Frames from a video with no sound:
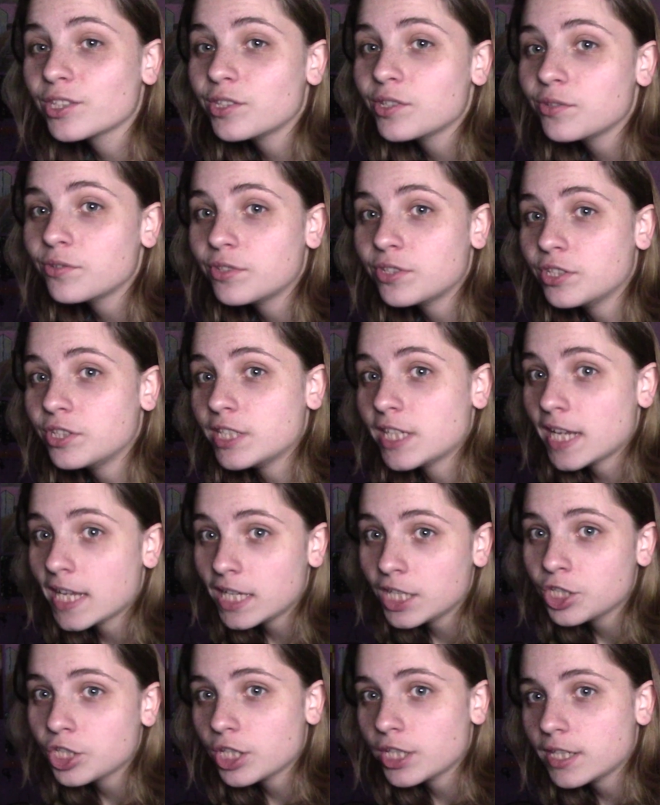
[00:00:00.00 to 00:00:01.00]
you to
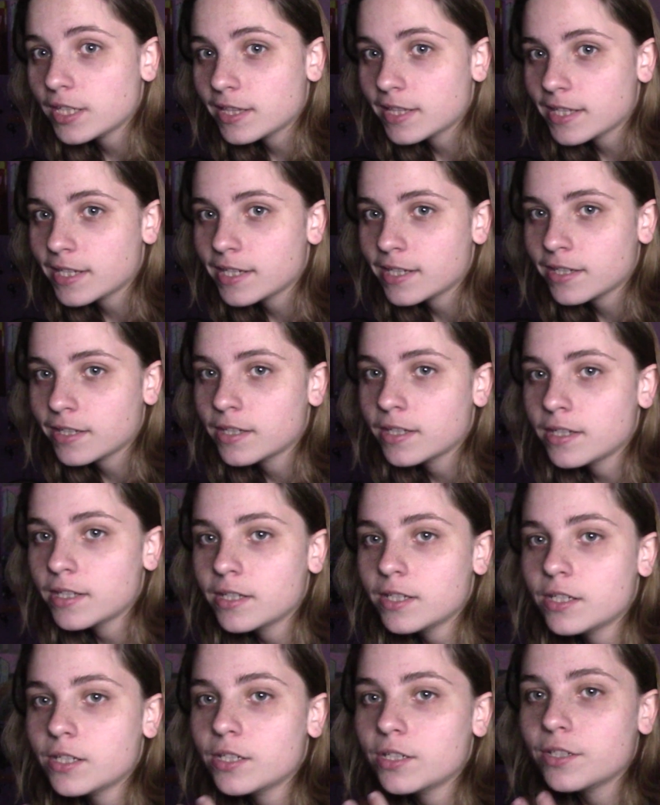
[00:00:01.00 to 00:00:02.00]
change anything,
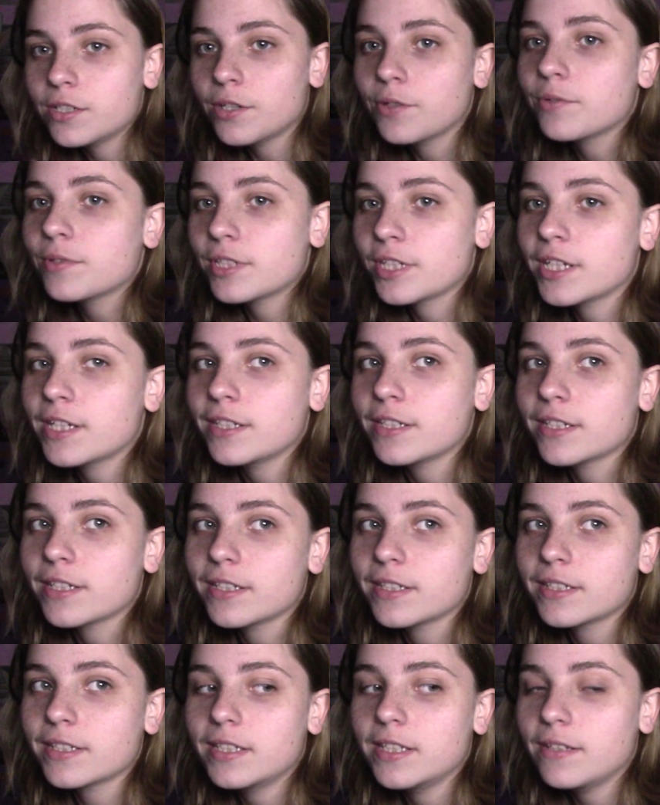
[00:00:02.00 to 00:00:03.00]
don't change
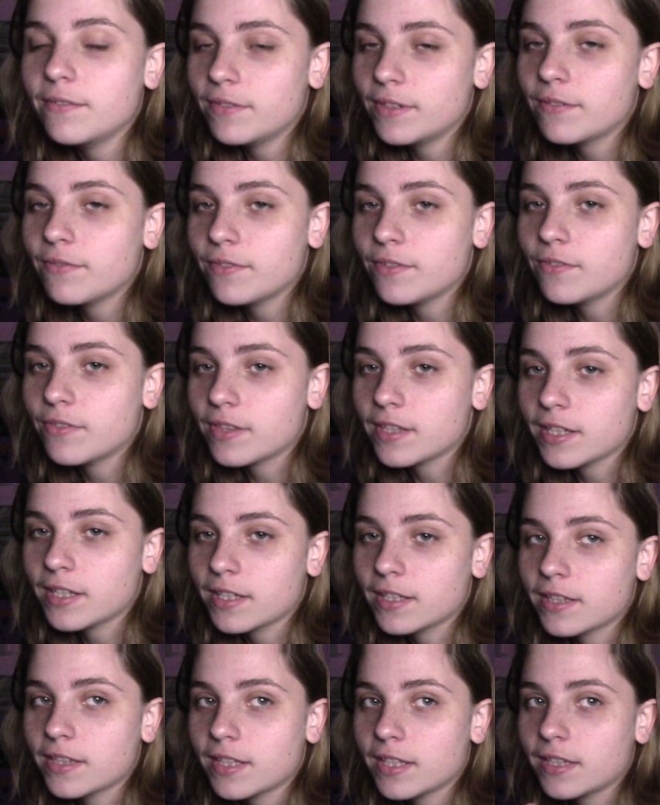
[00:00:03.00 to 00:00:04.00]
it, even if you
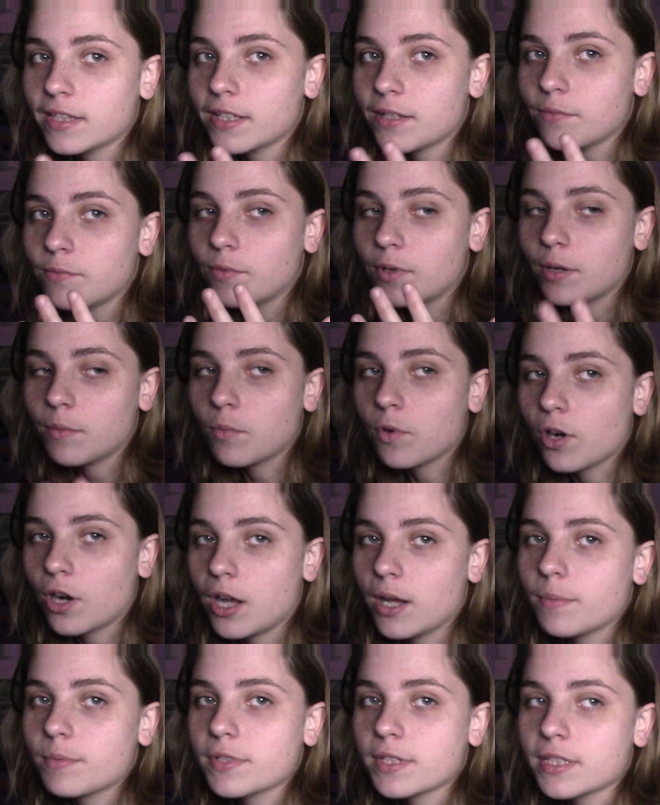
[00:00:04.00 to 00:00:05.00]
think that they want more
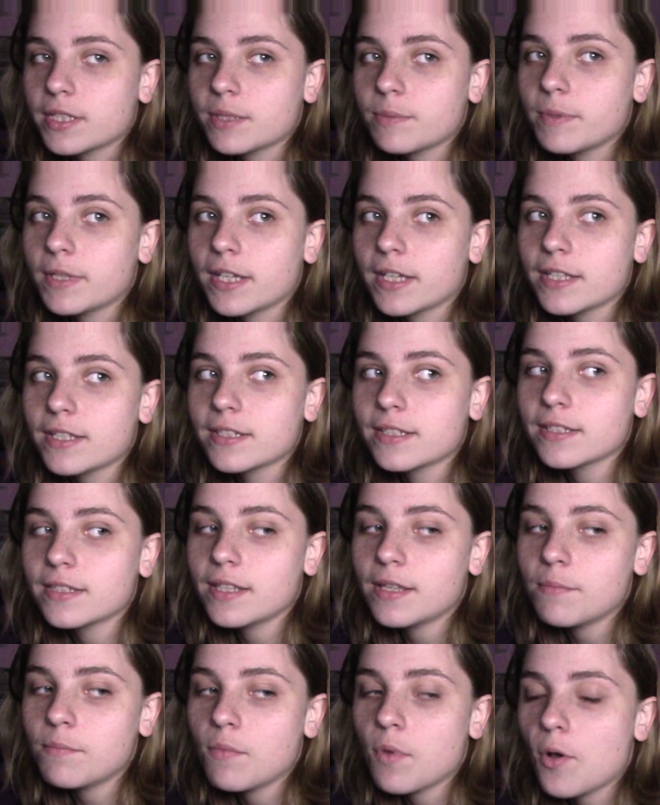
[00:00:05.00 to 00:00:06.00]
options, because
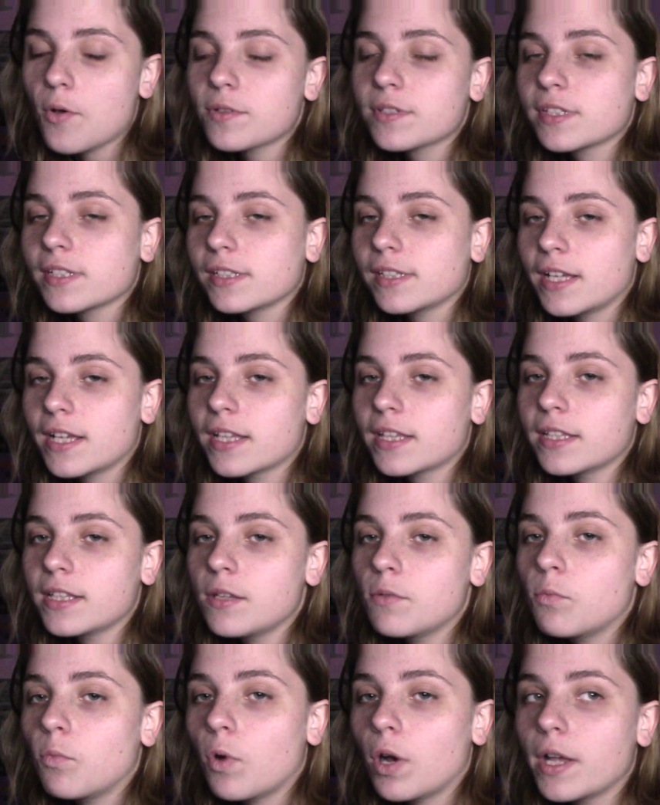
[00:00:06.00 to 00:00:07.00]
they most
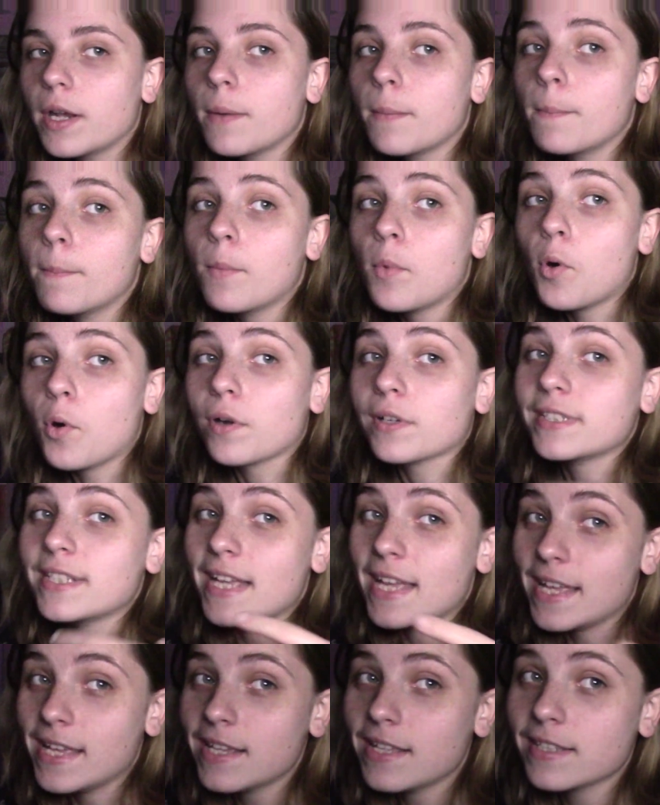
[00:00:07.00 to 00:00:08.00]
likely want more
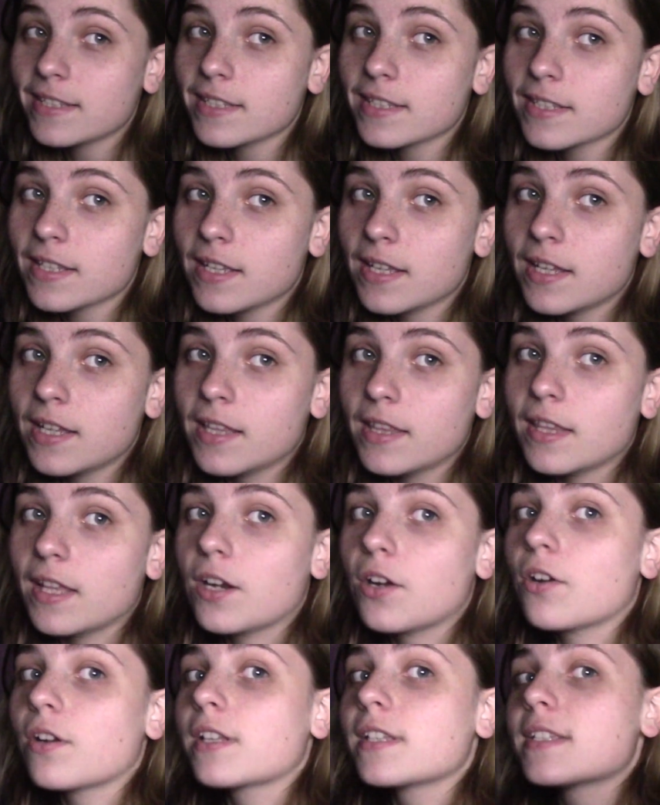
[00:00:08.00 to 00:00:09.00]
takes
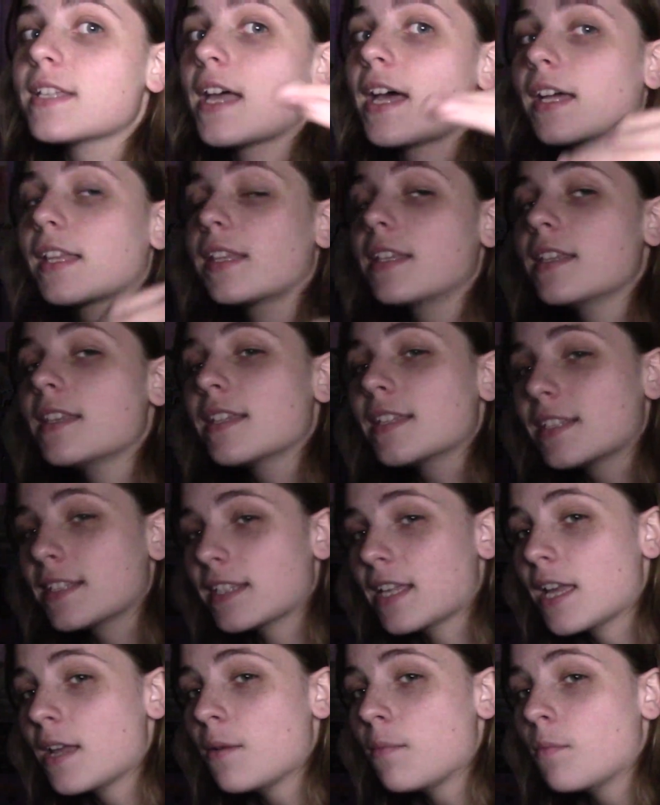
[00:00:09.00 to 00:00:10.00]
that are exactly the
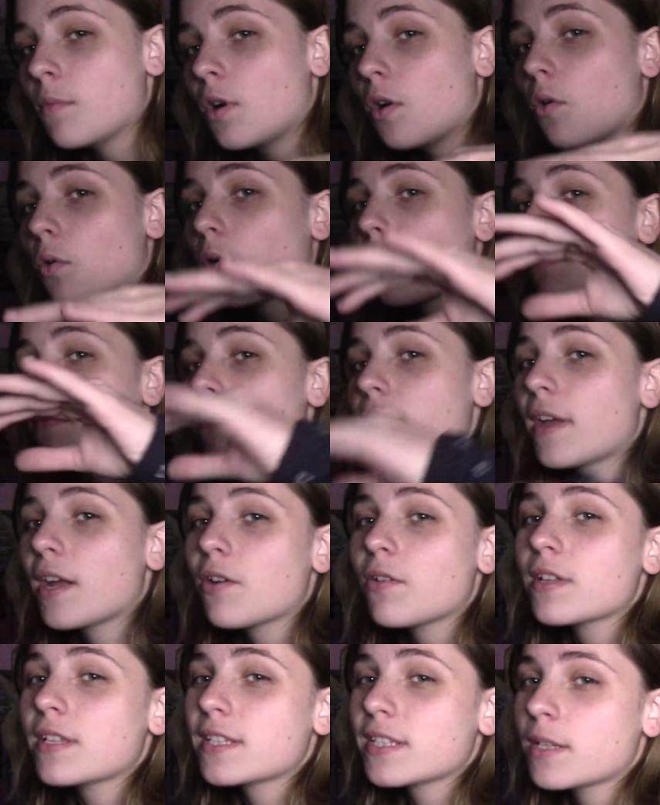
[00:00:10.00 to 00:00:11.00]
same or
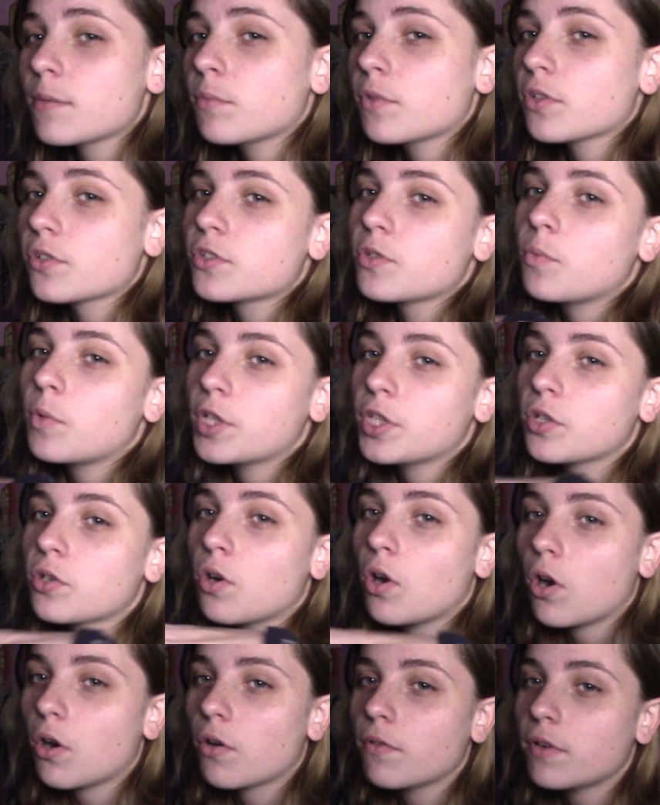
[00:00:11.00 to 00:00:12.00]
very similar to what
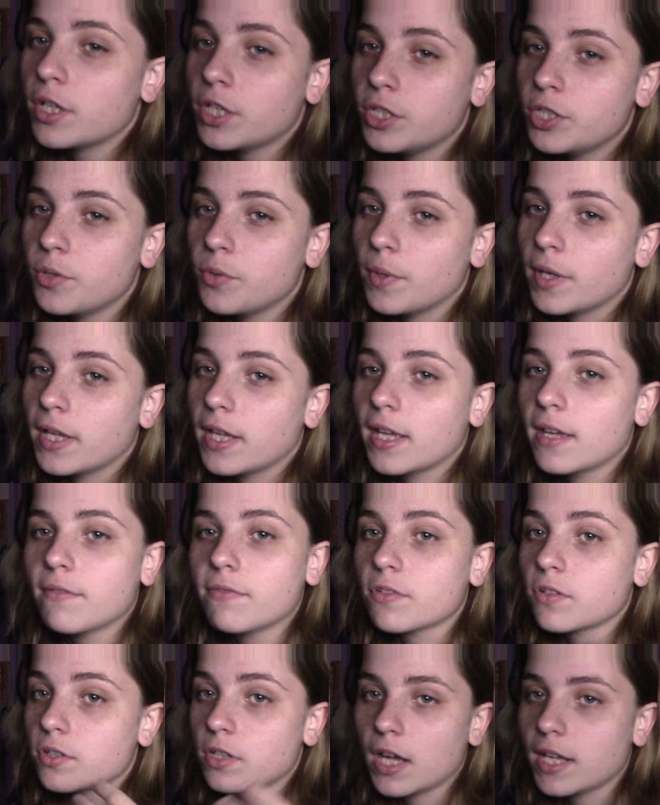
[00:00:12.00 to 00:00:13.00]
you're already doing if
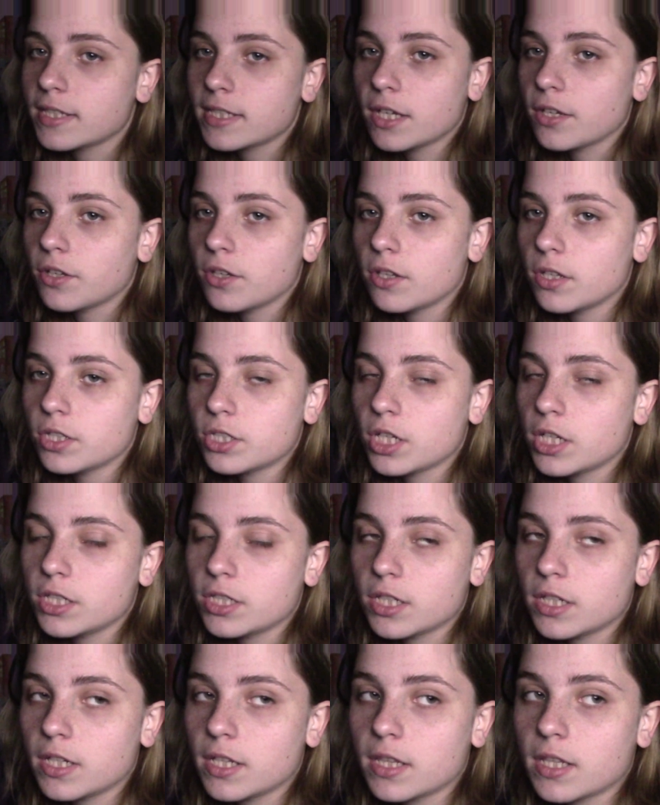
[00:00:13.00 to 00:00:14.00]
they're not telling you to
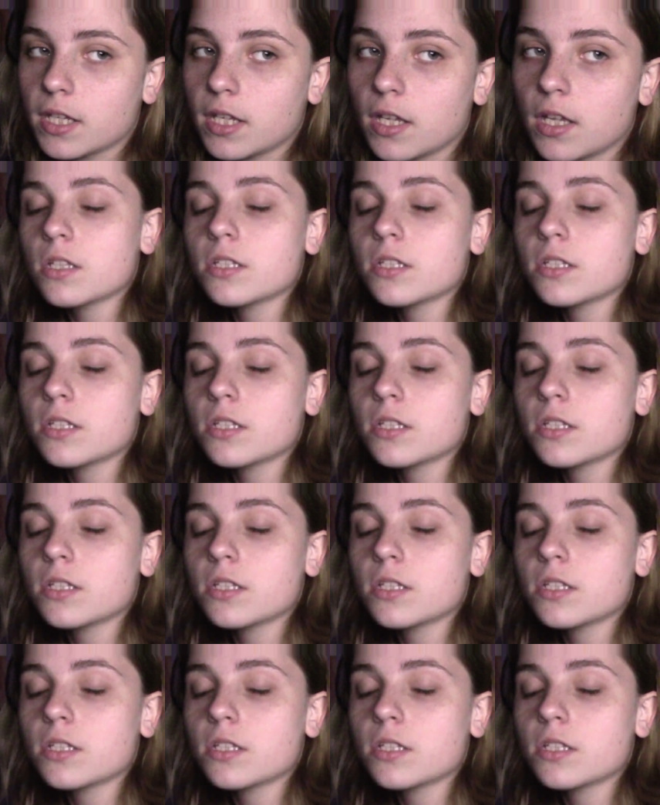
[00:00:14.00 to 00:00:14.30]
change anything.